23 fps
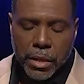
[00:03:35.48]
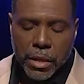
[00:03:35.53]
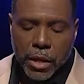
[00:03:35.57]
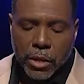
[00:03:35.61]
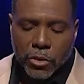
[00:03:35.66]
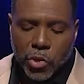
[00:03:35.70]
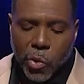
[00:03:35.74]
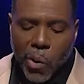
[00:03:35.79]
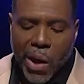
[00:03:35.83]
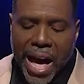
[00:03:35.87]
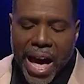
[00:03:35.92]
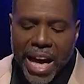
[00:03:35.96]

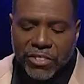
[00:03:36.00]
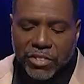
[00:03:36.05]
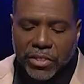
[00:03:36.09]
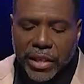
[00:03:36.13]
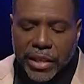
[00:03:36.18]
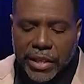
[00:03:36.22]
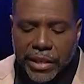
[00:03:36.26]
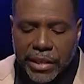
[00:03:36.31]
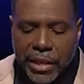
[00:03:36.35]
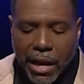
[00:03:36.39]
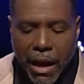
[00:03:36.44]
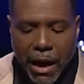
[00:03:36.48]
So
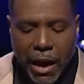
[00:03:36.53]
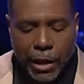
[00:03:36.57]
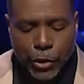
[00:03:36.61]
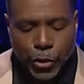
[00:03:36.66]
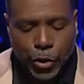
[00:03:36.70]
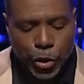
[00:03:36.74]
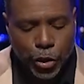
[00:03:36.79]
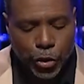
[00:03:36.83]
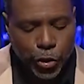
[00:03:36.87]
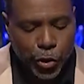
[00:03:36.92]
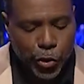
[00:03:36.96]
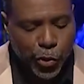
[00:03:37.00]
asking God
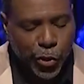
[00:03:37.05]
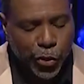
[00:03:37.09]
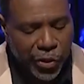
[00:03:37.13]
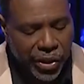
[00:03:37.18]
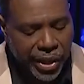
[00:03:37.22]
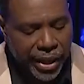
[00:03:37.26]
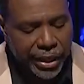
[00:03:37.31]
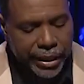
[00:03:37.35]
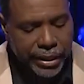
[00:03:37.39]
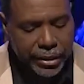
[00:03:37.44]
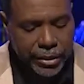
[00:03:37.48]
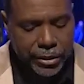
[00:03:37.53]
to do
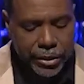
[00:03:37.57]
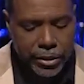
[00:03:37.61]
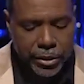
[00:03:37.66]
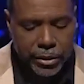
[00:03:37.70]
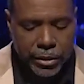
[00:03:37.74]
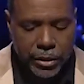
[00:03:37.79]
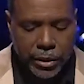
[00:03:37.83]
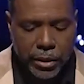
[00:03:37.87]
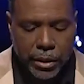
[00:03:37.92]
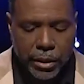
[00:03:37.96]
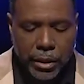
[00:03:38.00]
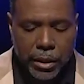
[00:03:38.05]
things
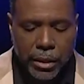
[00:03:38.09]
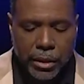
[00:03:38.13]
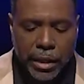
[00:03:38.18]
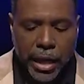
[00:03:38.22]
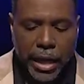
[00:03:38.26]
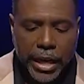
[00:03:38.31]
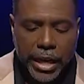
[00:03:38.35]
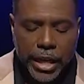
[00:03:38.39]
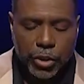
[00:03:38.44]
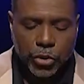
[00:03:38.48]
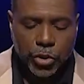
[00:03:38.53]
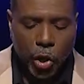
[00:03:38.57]
that
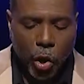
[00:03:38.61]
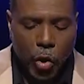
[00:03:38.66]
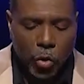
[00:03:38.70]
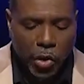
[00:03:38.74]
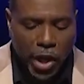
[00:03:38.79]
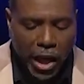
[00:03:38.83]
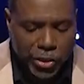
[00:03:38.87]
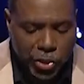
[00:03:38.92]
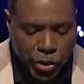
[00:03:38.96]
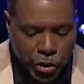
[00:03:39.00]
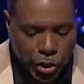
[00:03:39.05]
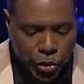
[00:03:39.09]
He told
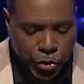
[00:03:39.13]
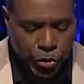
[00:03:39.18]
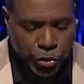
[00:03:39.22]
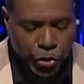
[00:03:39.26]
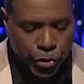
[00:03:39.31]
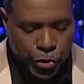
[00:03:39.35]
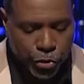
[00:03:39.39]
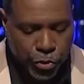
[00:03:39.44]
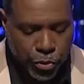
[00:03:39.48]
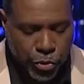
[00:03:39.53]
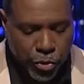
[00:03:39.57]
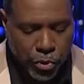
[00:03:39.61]
us to
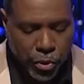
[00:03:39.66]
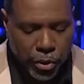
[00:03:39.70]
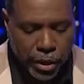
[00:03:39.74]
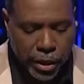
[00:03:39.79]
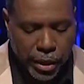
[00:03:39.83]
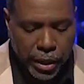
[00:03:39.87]
do